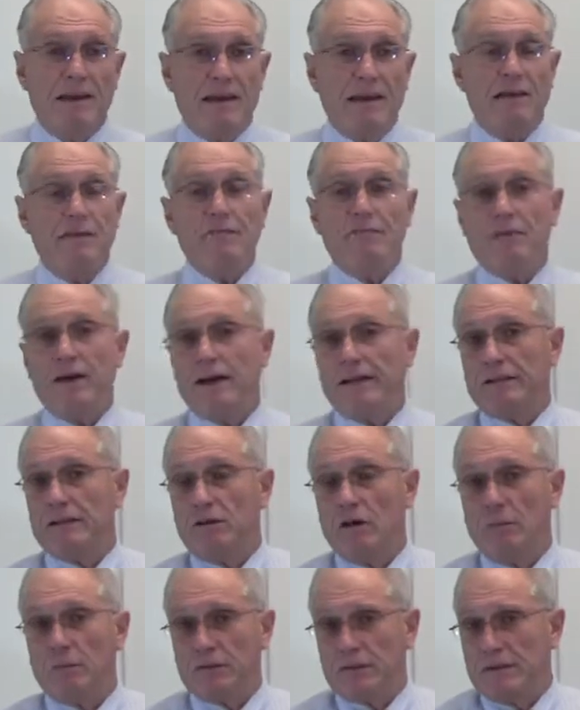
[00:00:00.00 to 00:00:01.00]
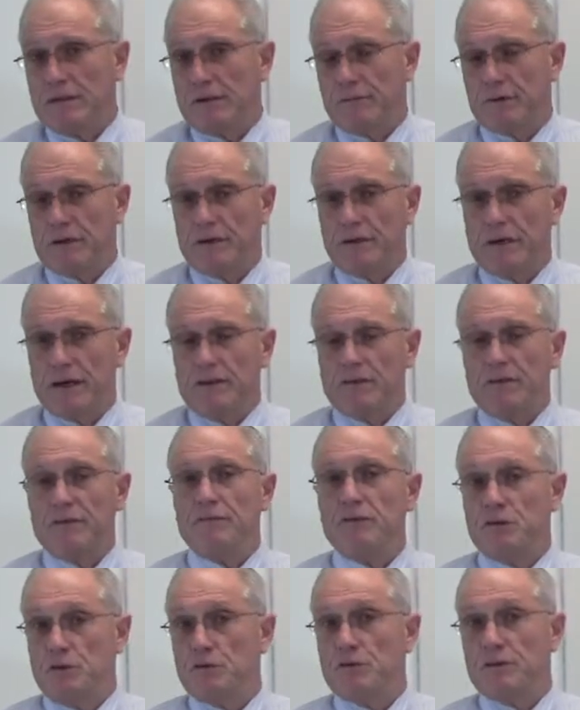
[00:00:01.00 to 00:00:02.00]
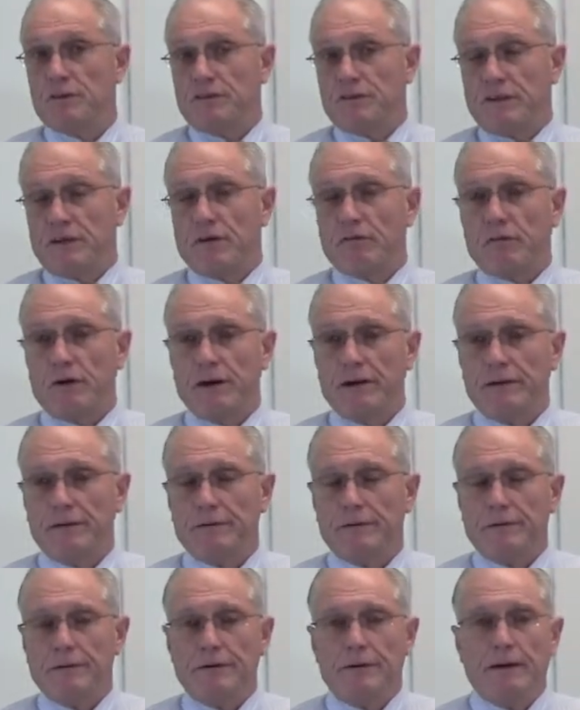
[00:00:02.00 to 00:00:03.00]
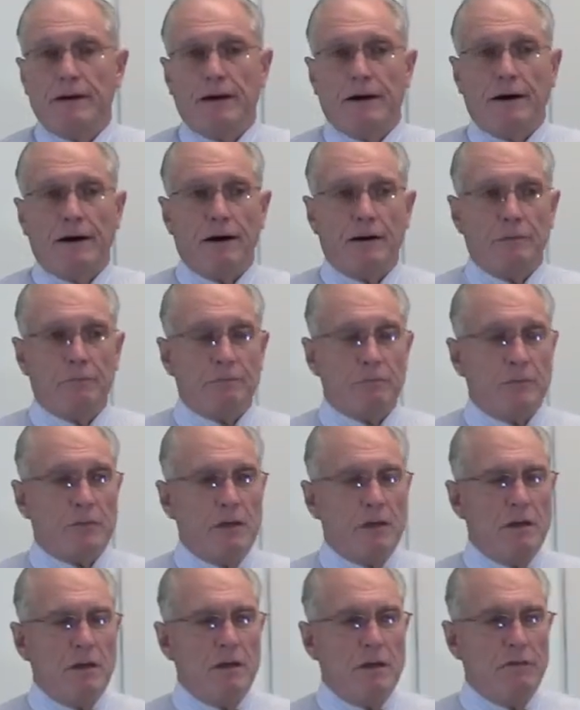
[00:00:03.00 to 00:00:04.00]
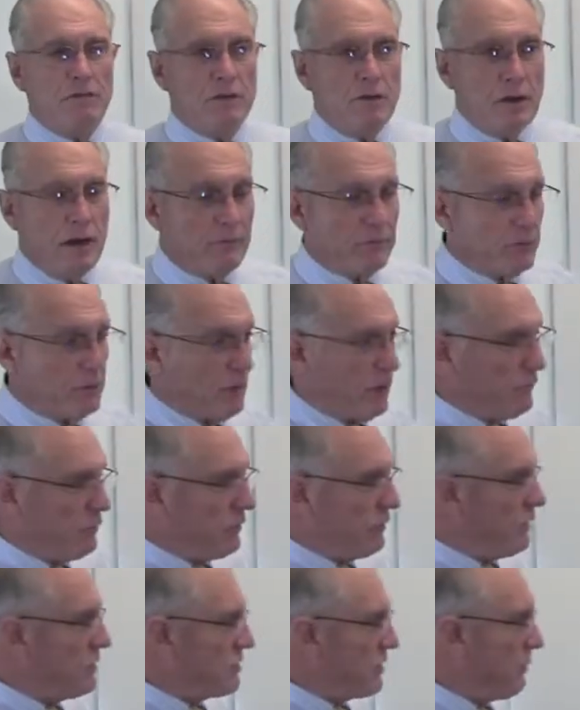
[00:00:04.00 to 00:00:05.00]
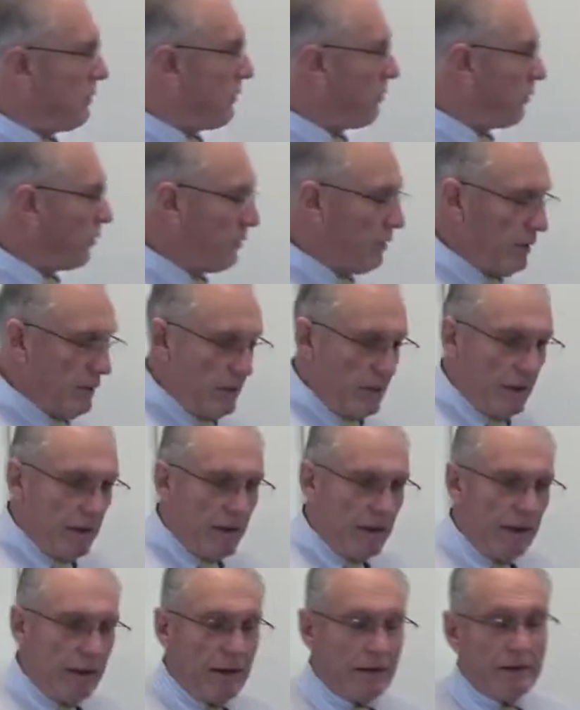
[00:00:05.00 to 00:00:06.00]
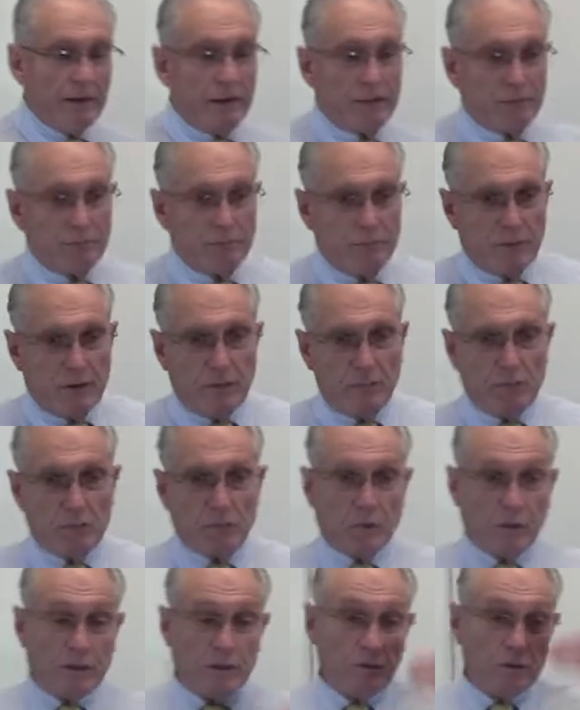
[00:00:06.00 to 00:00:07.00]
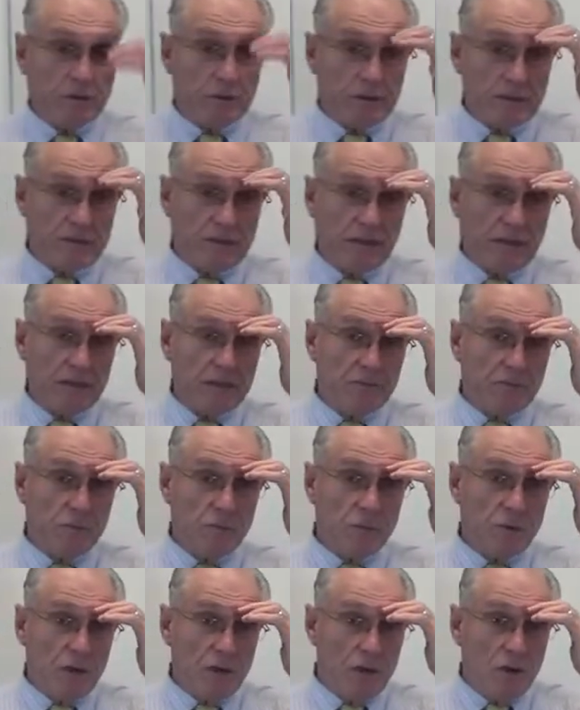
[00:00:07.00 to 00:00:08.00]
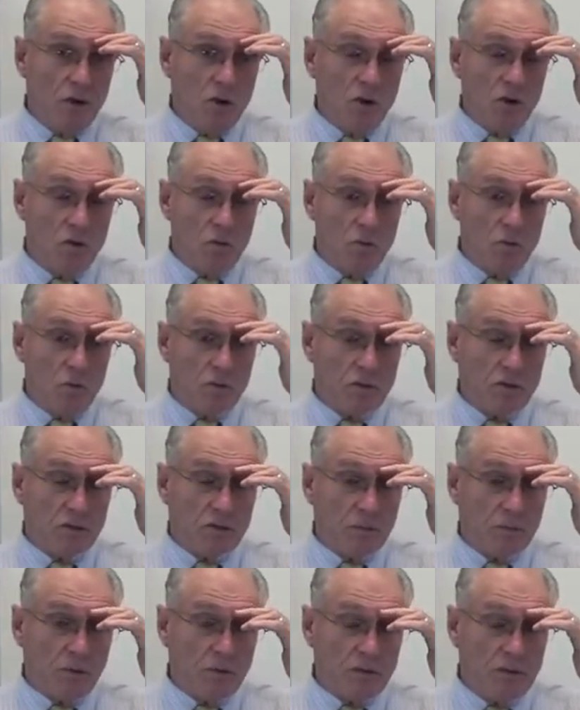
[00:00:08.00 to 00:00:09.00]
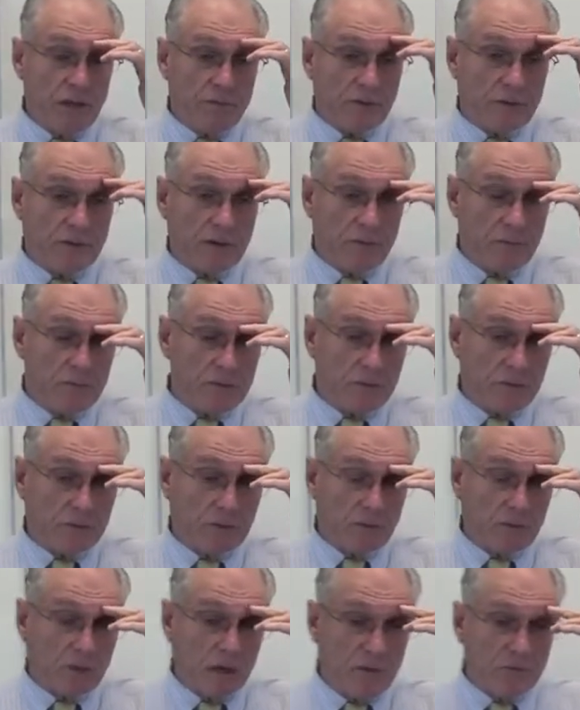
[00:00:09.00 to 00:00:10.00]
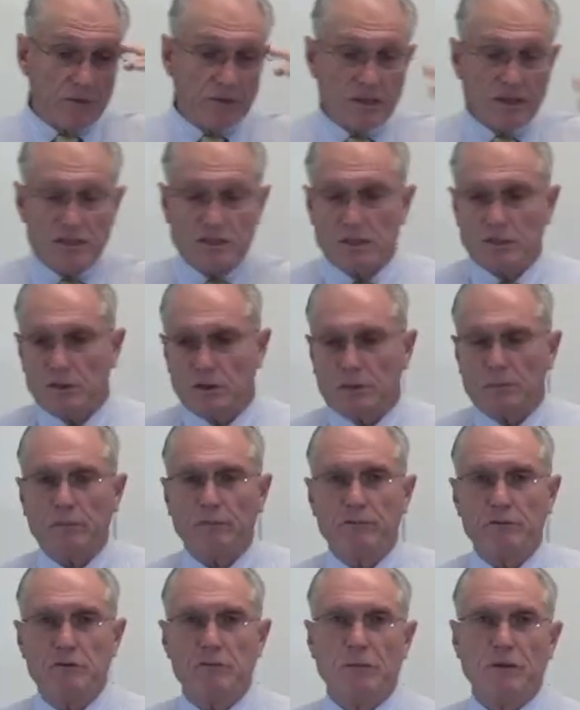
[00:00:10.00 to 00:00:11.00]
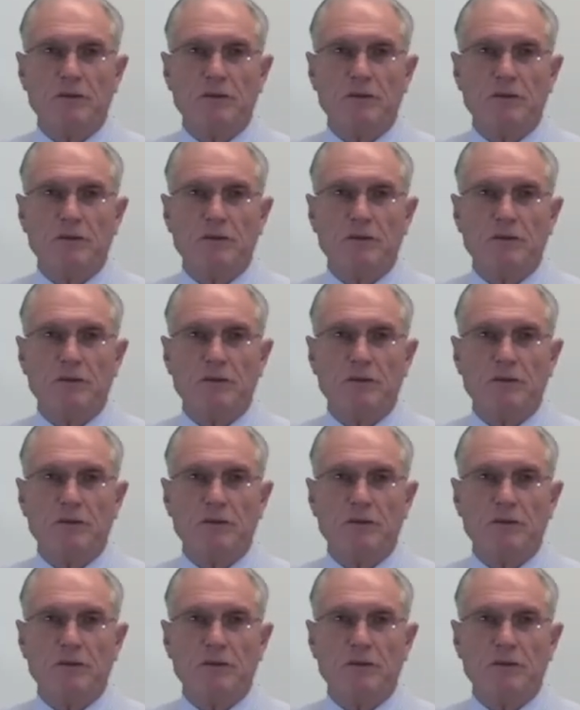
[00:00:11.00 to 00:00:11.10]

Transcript: And in fact, it almost never does if you do this thing right um, if you have the conversation. I remember I, got a, I was working with an executive who, who was supposed to have a difficult conversation. It took him a few